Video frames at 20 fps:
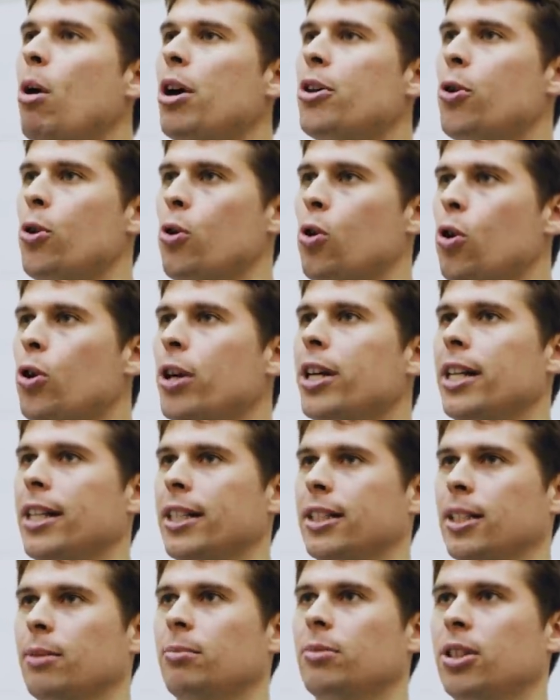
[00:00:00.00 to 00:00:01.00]

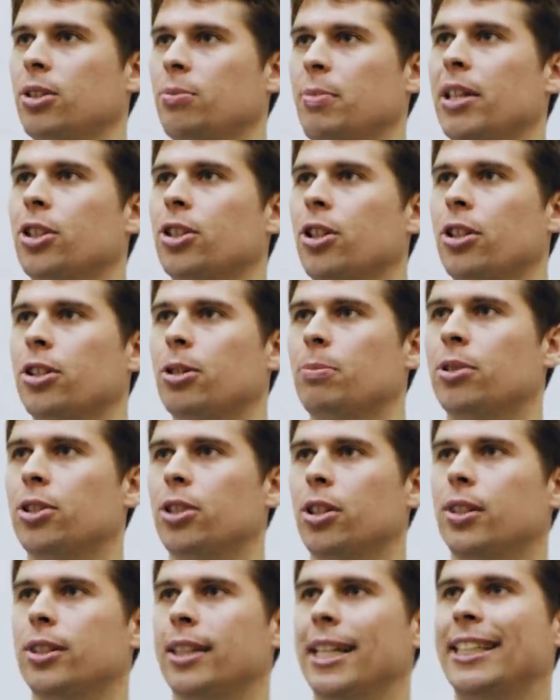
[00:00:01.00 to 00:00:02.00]
microorganisms has been shown to
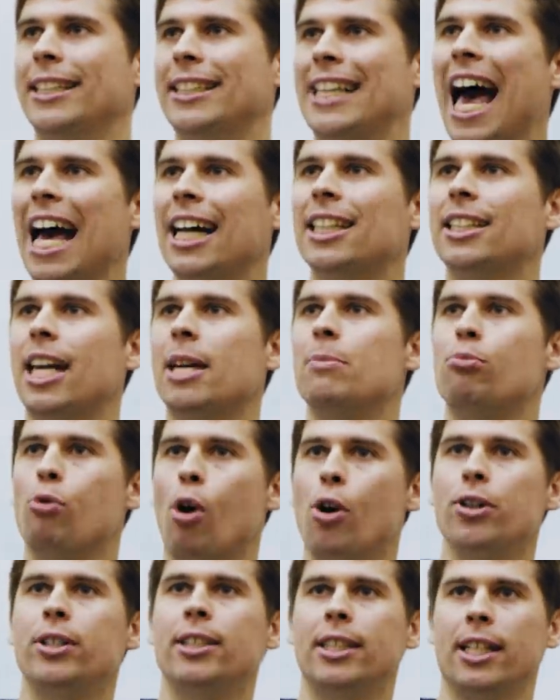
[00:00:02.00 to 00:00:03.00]
produce the exact same
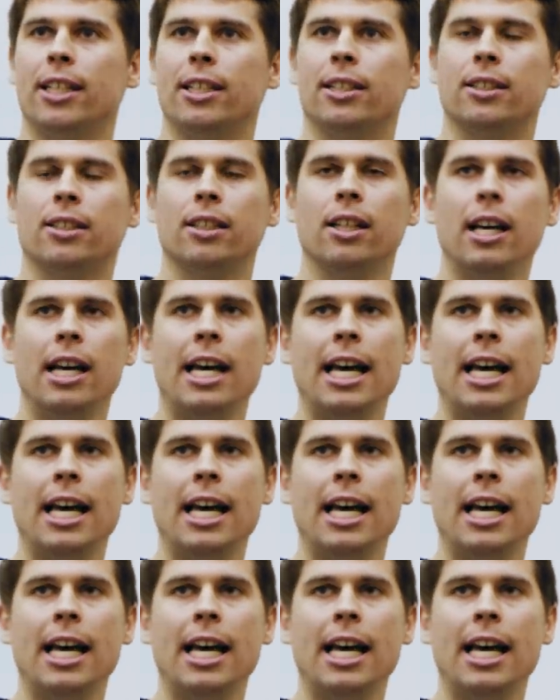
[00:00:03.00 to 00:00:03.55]
proteins